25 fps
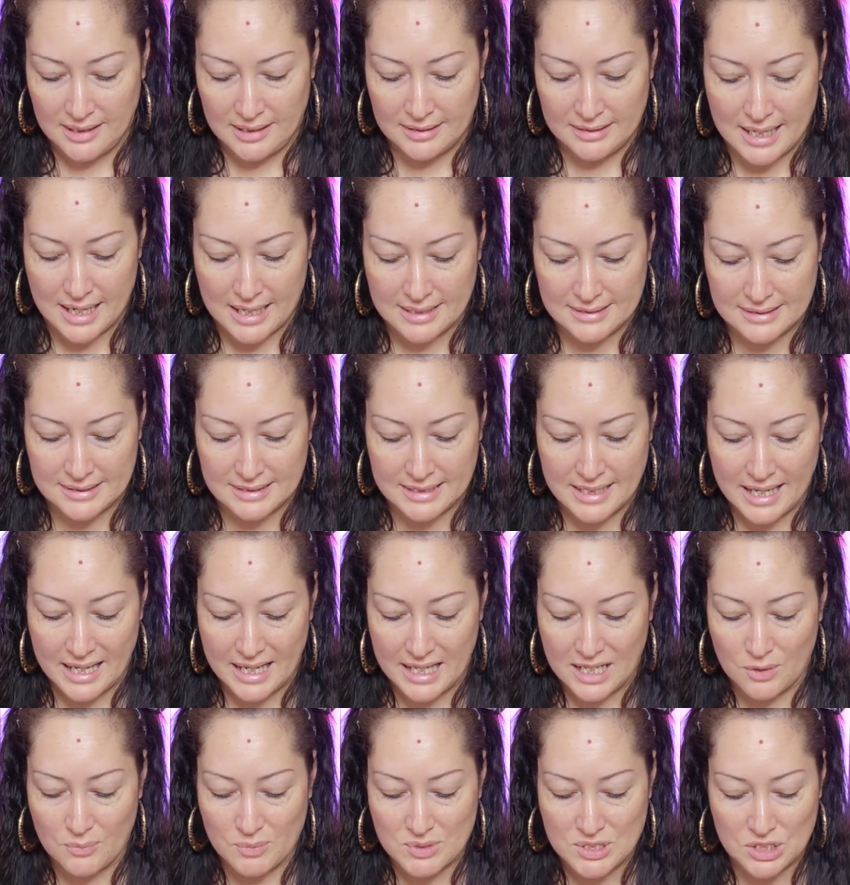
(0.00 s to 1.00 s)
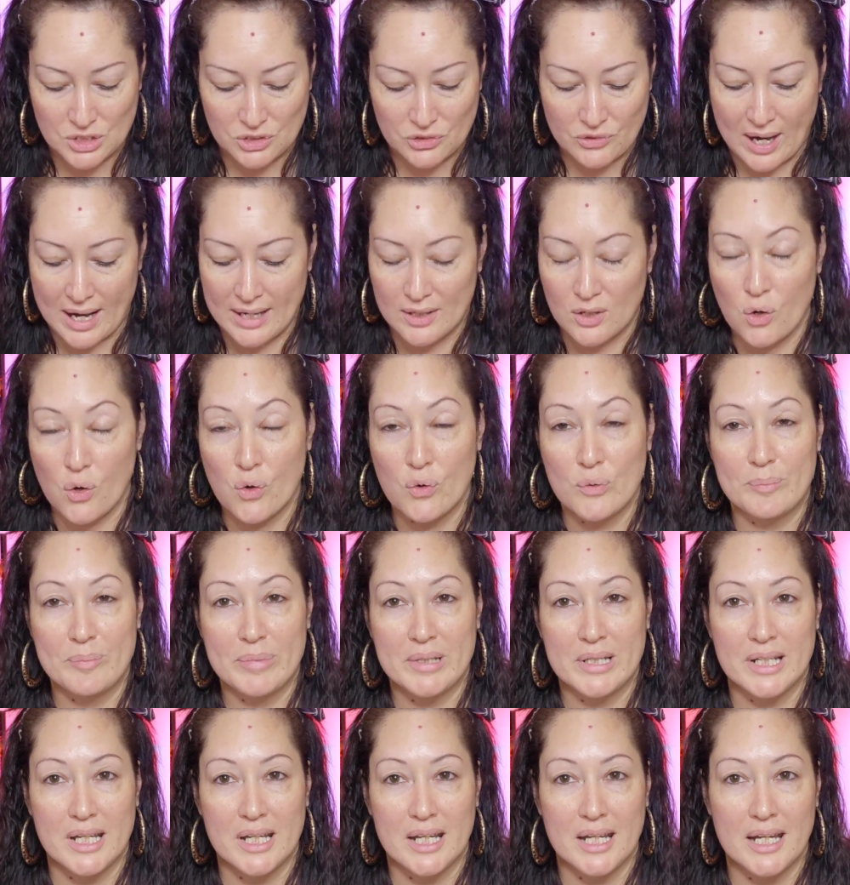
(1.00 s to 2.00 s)
That day, it was the grand
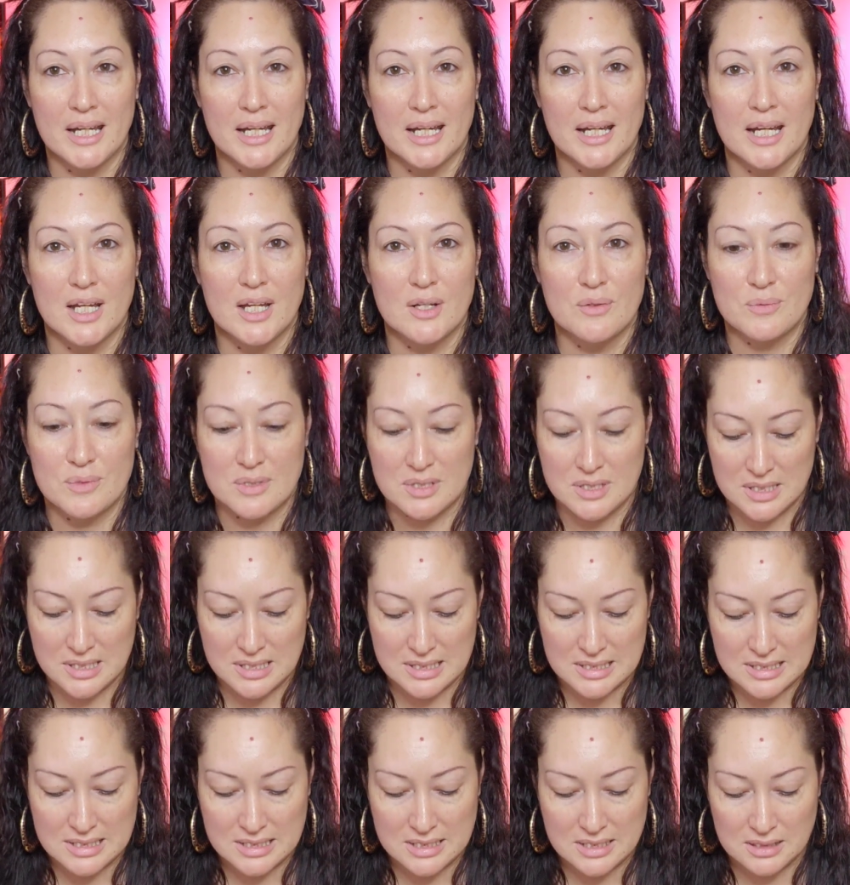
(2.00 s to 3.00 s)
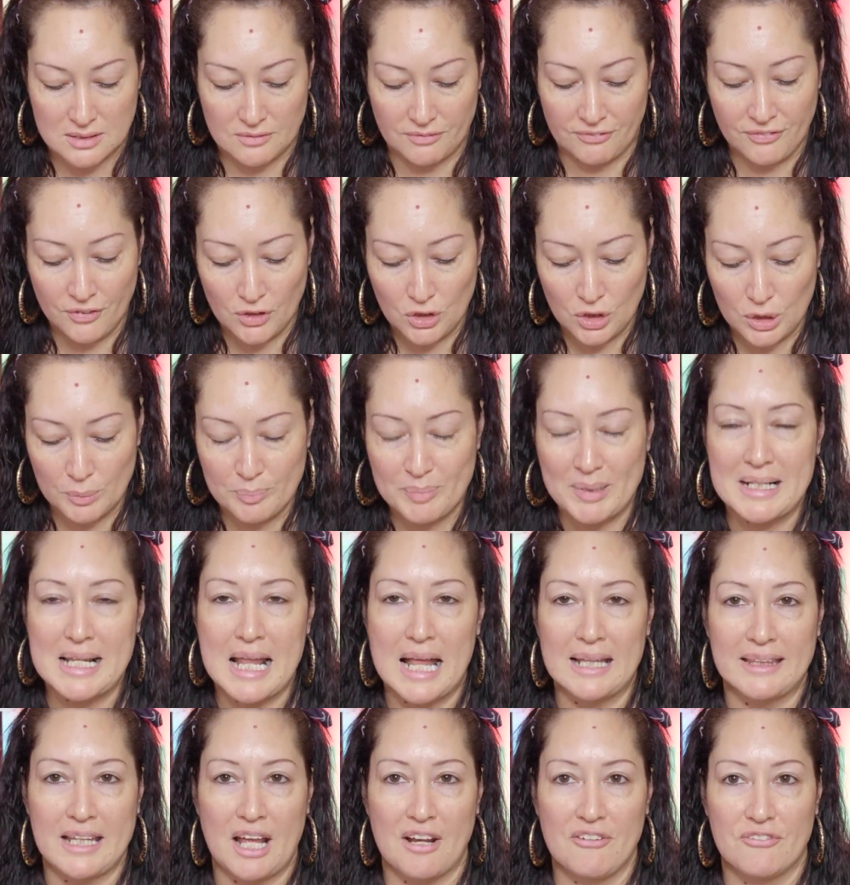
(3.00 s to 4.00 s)
opening. It was full, but
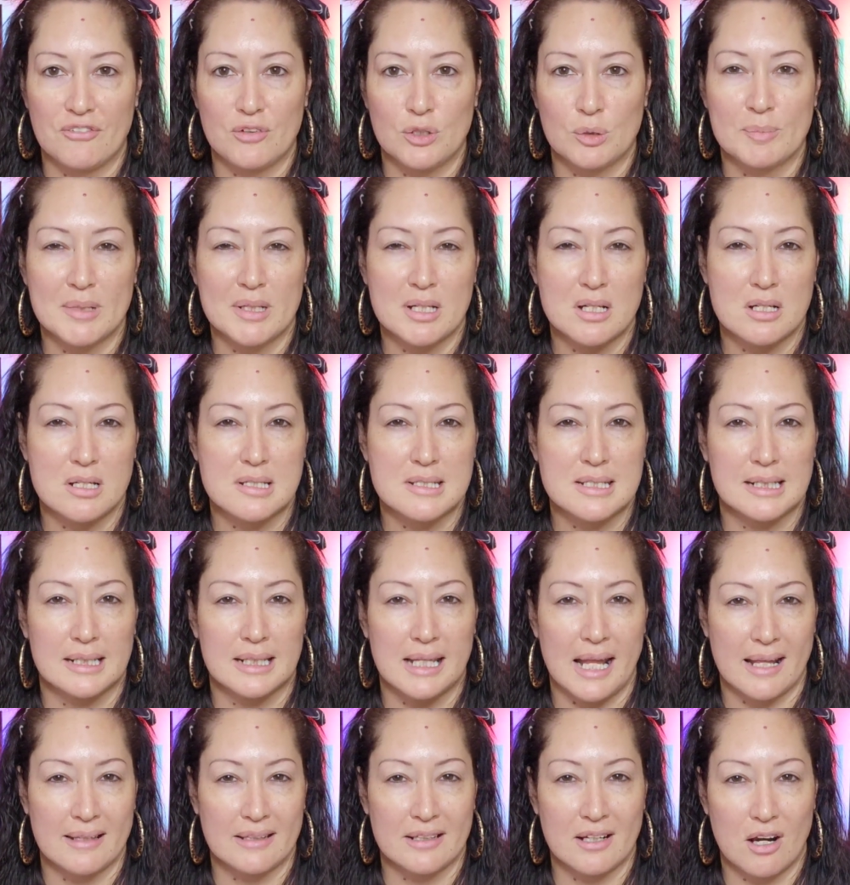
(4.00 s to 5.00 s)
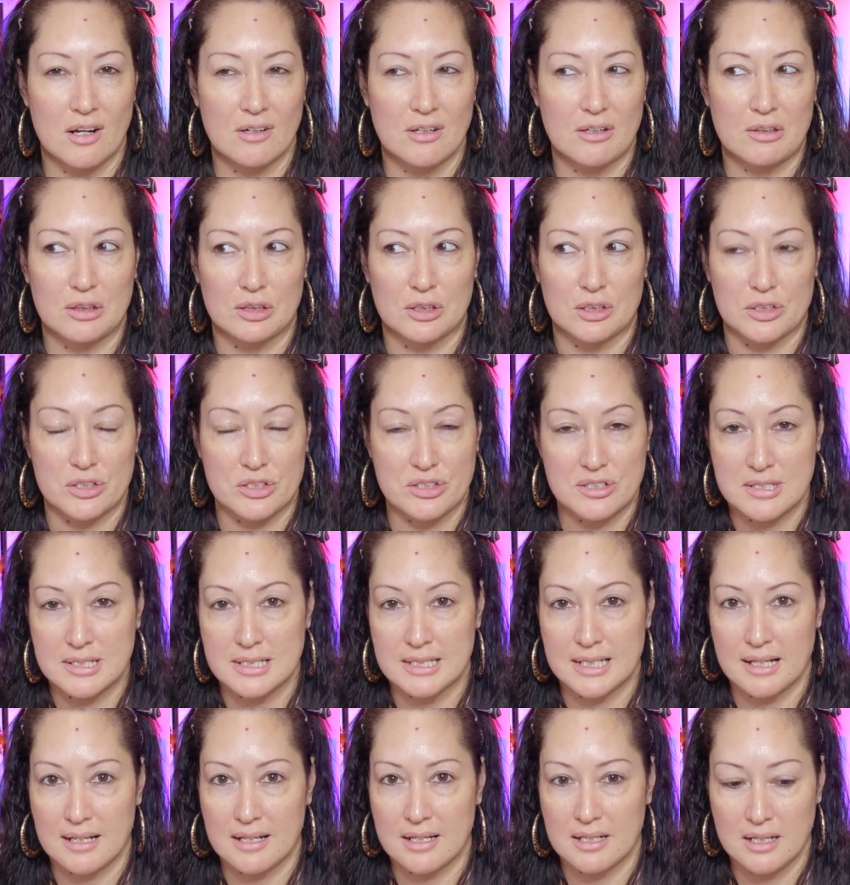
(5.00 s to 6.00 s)
not that full because it landed on a
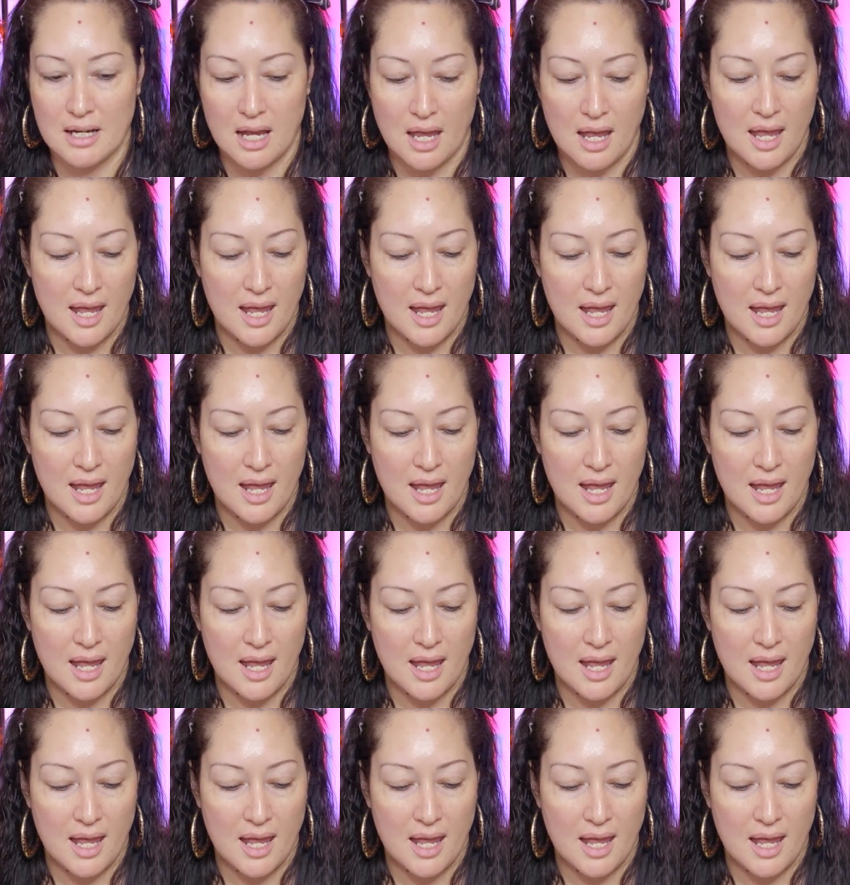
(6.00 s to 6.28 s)
Thursday.